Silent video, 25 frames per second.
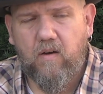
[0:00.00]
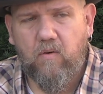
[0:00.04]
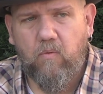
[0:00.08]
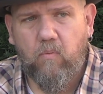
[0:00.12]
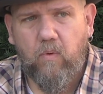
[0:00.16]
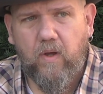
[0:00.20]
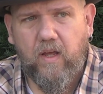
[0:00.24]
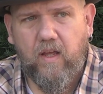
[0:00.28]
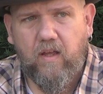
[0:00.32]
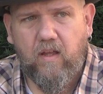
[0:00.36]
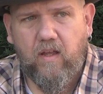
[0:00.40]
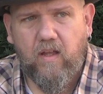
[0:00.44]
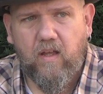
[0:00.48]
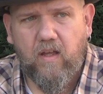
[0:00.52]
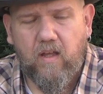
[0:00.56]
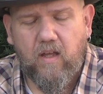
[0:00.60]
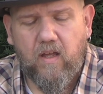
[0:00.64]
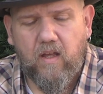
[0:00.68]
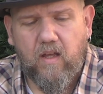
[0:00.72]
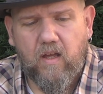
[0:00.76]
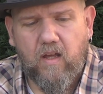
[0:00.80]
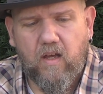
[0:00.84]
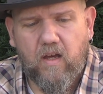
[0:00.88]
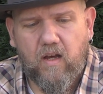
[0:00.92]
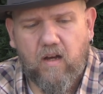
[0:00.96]
We
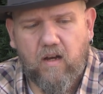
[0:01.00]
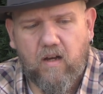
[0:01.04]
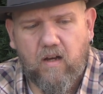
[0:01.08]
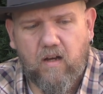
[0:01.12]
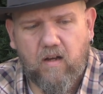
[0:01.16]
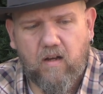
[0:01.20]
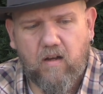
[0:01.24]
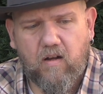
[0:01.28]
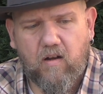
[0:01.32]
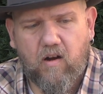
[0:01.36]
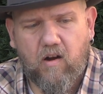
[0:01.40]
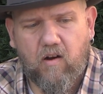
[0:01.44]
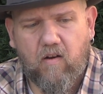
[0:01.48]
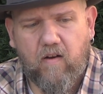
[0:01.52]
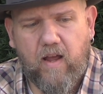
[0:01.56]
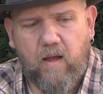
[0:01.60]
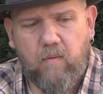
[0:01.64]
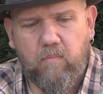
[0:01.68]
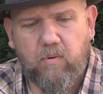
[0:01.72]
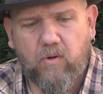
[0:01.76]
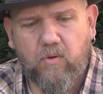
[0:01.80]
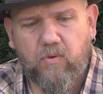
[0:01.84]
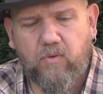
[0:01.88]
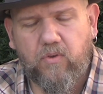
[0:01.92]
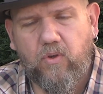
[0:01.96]
are
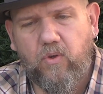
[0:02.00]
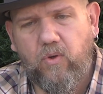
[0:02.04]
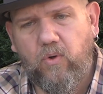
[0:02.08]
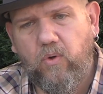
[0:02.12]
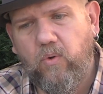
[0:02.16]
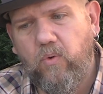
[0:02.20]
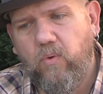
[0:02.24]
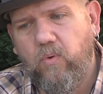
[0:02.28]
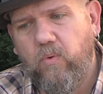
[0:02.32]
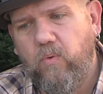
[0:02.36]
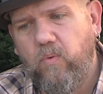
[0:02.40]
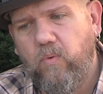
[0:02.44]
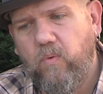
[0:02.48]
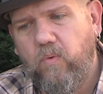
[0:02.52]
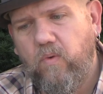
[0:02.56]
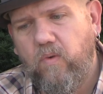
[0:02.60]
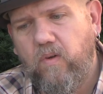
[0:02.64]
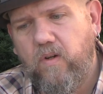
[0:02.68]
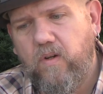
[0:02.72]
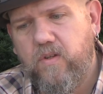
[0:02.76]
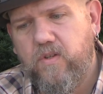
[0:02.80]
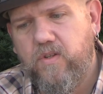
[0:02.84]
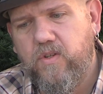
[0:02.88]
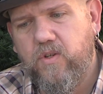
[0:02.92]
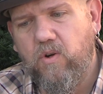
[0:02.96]
able to
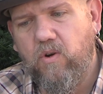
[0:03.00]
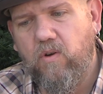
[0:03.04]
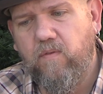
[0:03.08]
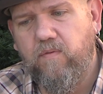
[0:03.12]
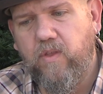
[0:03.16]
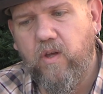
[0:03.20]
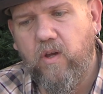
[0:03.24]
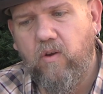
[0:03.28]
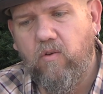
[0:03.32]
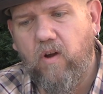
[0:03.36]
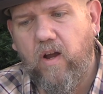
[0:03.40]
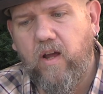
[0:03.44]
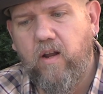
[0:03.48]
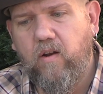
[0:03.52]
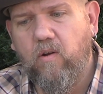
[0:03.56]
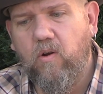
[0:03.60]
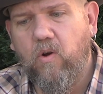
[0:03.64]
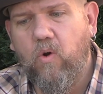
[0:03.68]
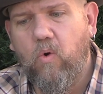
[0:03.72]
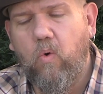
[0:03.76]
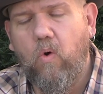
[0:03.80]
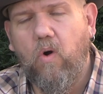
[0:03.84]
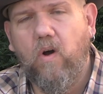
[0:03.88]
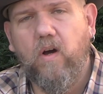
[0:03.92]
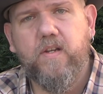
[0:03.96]
serve the greater
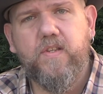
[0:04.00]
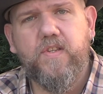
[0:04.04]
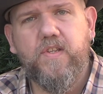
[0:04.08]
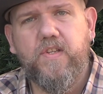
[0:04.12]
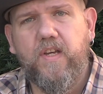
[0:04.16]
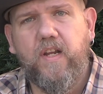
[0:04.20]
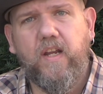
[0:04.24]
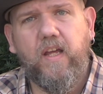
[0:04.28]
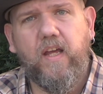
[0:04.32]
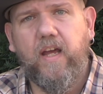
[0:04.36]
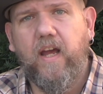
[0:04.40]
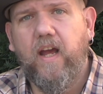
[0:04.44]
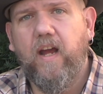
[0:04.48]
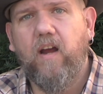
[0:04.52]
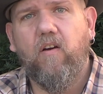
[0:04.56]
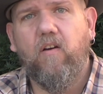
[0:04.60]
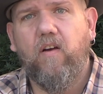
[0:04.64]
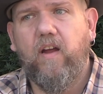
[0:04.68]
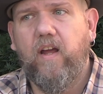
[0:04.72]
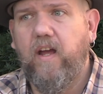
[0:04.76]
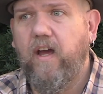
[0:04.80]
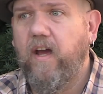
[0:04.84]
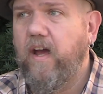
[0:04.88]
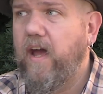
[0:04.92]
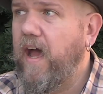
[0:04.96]
Quad City
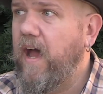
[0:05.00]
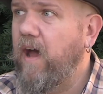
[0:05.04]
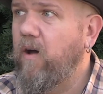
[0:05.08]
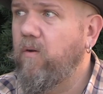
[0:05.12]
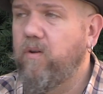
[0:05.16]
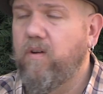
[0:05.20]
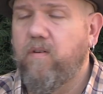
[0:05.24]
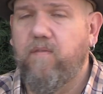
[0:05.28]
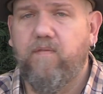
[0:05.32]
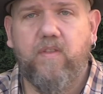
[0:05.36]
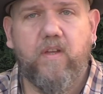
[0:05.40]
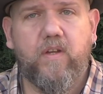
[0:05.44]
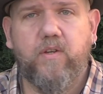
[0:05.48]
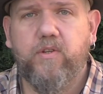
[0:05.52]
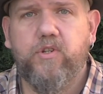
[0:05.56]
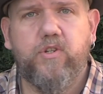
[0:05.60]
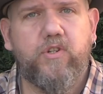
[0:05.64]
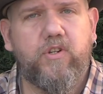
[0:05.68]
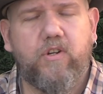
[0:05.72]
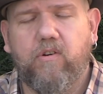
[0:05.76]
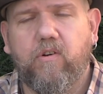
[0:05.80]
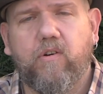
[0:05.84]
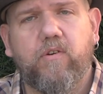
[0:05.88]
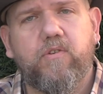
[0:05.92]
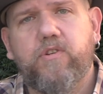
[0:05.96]
area out of this
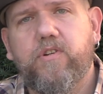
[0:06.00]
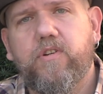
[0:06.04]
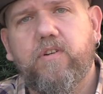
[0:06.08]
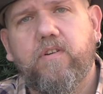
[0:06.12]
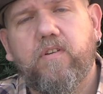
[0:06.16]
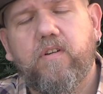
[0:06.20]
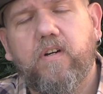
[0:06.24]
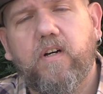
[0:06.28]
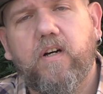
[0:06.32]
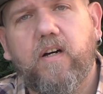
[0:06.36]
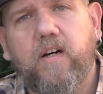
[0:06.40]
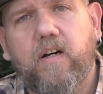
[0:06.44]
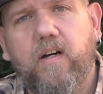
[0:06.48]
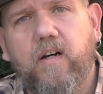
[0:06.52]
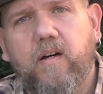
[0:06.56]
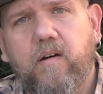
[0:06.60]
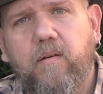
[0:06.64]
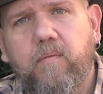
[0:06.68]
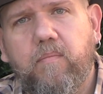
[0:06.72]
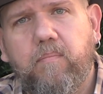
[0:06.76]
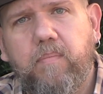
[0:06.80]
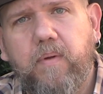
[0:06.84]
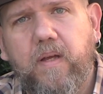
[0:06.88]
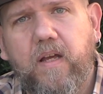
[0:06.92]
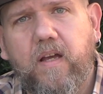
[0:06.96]
church
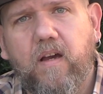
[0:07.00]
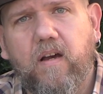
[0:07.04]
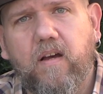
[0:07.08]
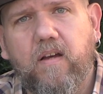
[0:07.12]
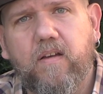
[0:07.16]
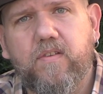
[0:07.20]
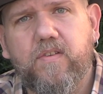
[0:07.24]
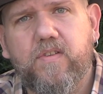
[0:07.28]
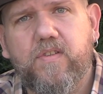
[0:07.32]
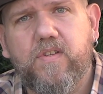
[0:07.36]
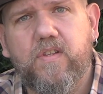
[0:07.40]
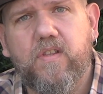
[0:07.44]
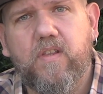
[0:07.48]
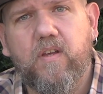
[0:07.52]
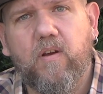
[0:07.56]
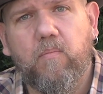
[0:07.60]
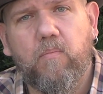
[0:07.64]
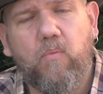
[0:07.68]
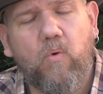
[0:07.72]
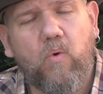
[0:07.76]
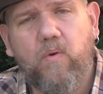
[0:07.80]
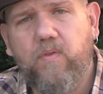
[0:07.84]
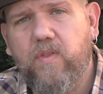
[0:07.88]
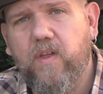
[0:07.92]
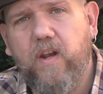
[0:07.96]
because they're
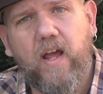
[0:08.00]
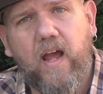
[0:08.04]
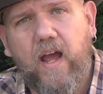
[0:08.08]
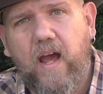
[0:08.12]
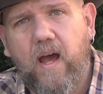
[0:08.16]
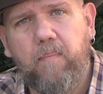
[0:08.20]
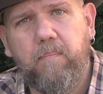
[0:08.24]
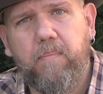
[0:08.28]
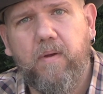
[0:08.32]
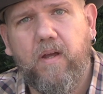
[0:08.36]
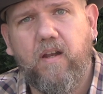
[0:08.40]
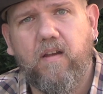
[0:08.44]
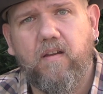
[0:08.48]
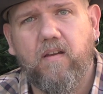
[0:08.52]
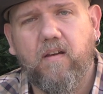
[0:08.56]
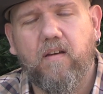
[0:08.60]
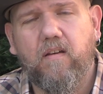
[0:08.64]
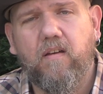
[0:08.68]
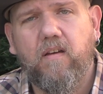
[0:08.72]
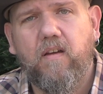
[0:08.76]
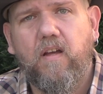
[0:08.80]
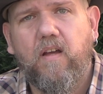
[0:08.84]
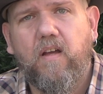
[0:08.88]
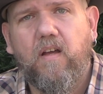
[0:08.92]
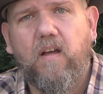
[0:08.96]
more than happy to